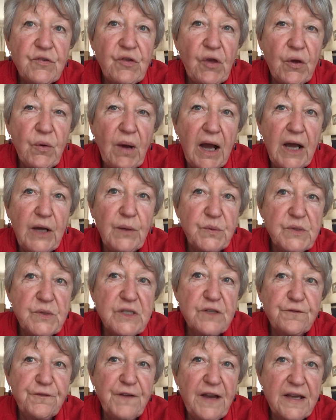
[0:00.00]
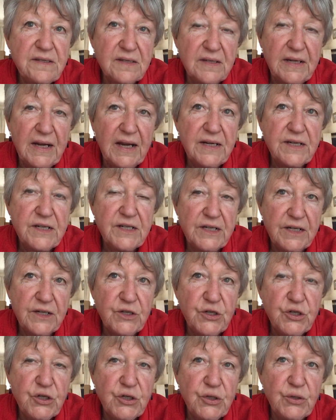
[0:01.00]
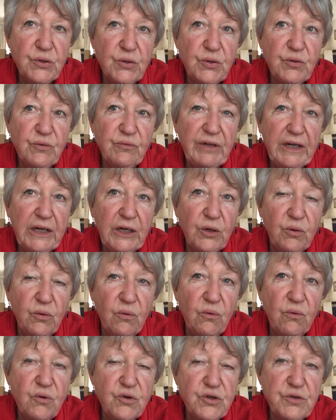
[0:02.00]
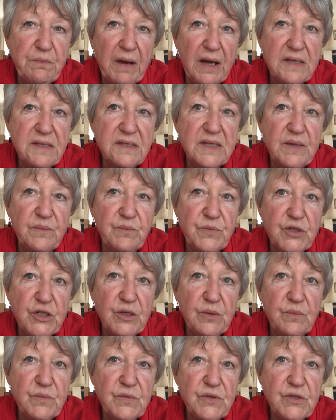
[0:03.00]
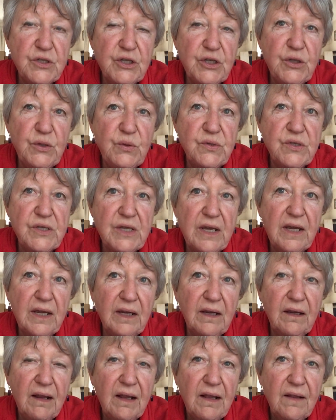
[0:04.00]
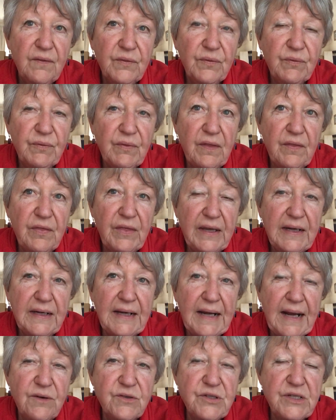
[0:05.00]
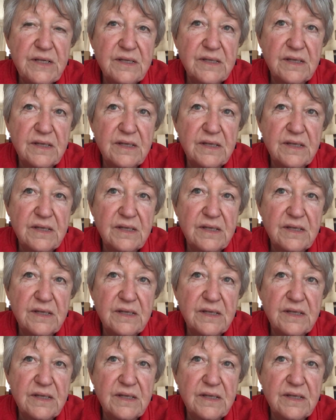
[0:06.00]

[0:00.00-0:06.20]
So I was fascinated to record my symptoms using the cloudy